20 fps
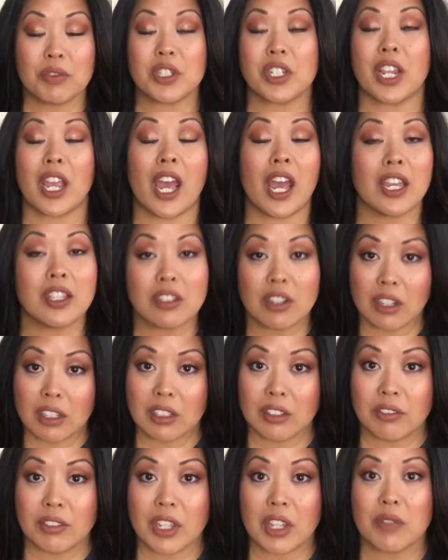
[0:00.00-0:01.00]
she has all
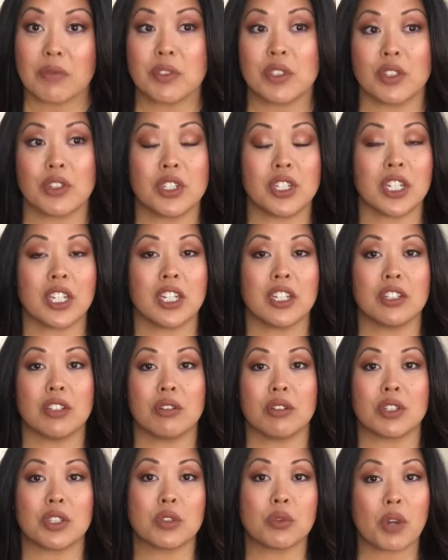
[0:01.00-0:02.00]
of them, so she can
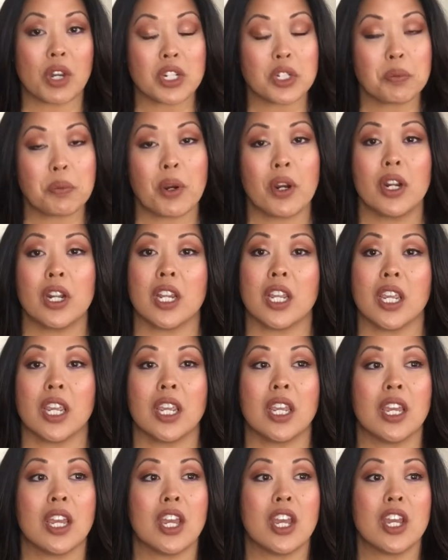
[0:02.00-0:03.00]
do a swatch
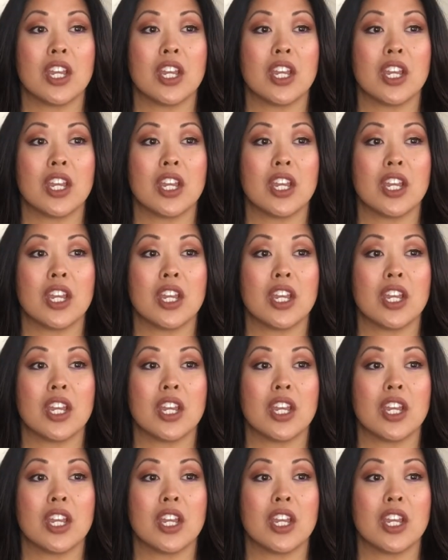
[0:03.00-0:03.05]
party,